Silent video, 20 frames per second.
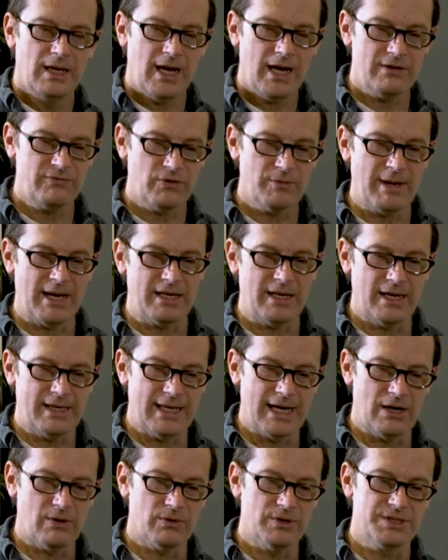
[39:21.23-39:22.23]
And for about
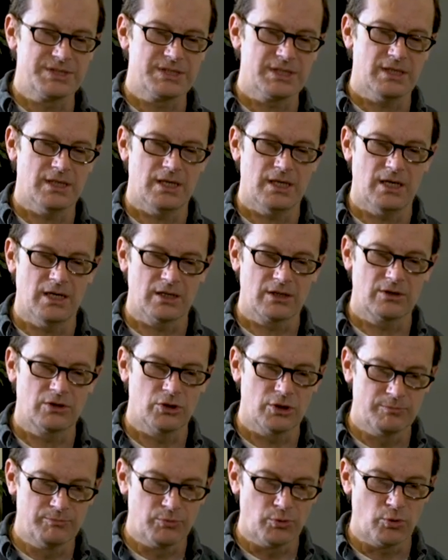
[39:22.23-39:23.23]
9 hours, a
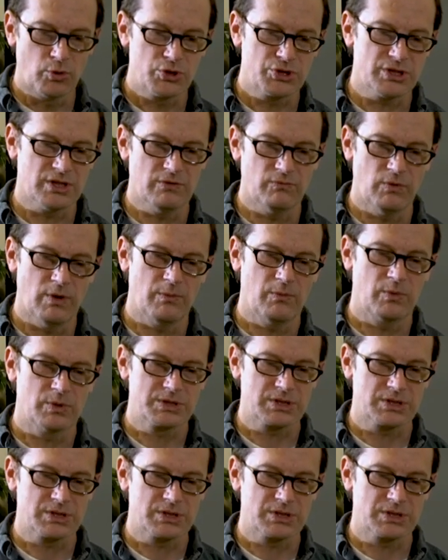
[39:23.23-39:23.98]
good portion of what